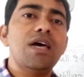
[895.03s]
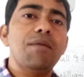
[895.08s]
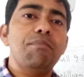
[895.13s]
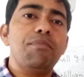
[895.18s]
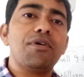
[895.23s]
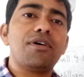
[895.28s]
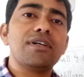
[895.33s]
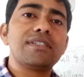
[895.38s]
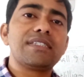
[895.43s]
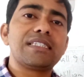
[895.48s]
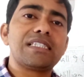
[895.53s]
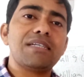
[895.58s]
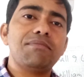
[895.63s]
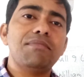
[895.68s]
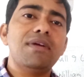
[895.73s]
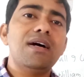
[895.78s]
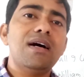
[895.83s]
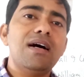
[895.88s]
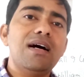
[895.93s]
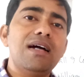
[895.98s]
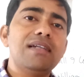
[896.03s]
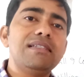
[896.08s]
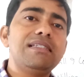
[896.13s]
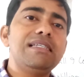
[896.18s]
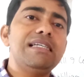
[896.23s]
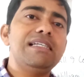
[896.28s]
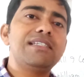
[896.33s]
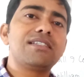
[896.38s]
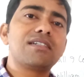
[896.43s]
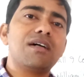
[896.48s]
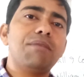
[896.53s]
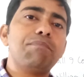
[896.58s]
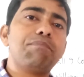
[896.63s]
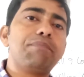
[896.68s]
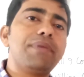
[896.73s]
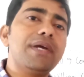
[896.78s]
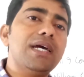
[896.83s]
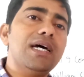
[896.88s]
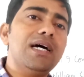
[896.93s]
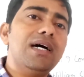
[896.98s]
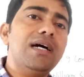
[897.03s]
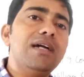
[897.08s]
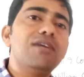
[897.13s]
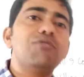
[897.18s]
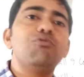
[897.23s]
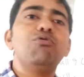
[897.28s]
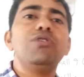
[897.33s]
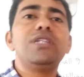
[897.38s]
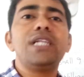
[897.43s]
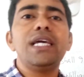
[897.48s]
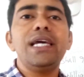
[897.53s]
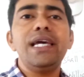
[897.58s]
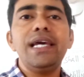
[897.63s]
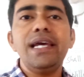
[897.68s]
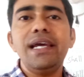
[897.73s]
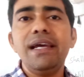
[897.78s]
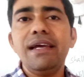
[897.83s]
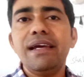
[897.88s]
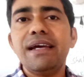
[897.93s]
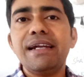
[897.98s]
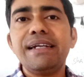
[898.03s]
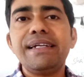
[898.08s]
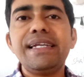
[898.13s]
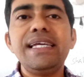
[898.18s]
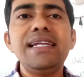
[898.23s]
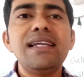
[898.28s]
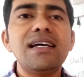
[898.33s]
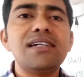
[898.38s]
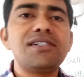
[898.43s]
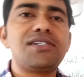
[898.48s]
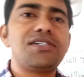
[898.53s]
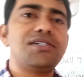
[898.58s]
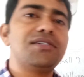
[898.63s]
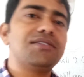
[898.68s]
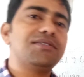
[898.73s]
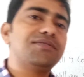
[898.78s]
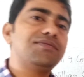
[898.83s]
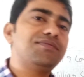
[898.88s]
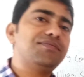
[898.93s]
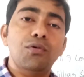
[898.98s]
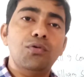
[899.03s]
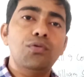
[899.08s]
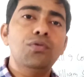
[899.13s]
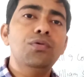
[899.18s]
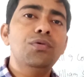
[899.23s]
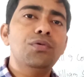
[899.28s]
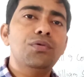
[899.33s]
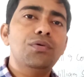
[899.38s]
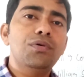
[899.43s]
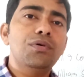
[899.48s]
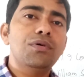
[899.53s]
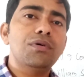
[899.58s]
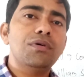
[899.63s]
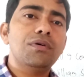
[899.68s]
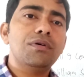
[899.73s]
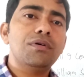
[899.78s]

because summers is compared with a tenant who